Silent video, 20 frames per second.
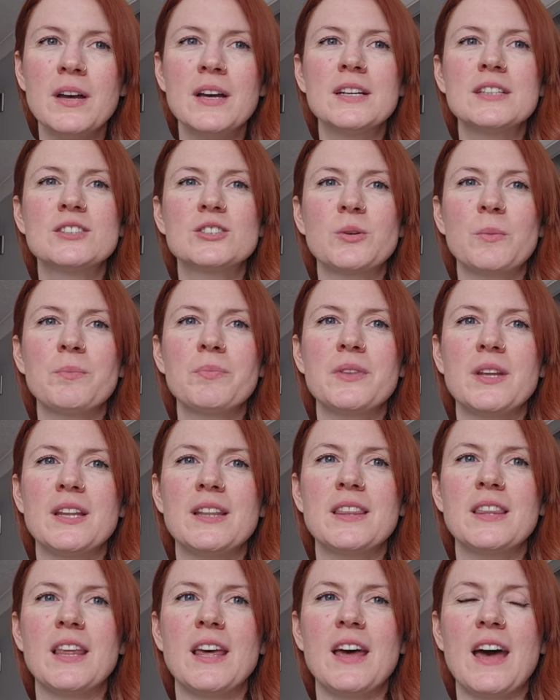
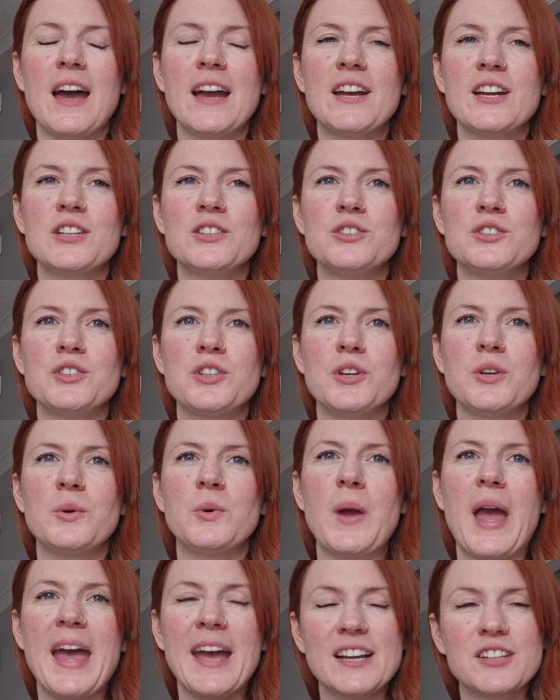something that I can do
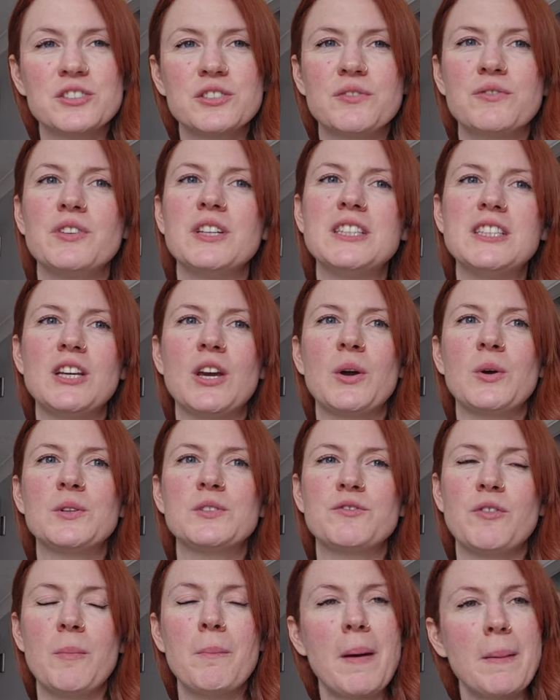extra videos
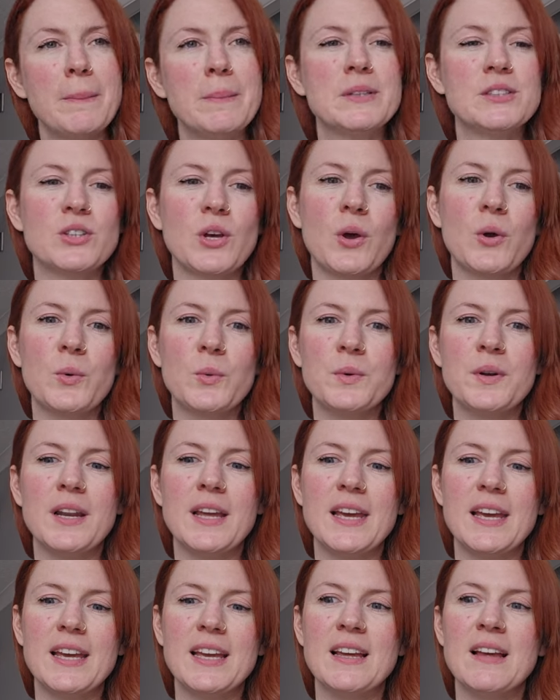for members
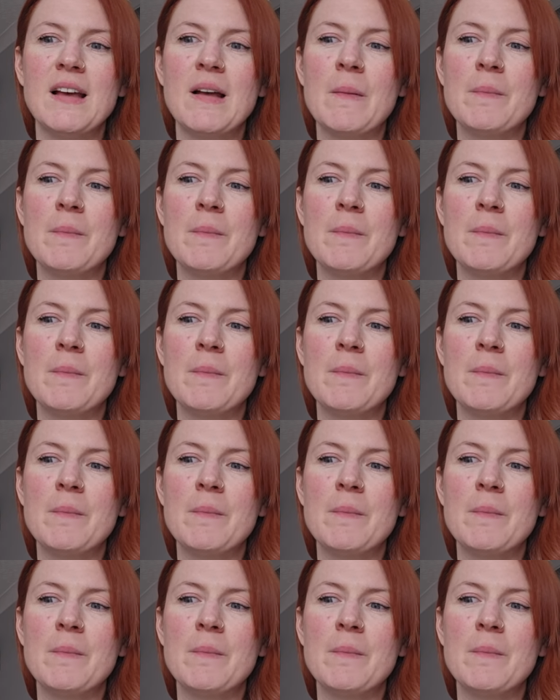only,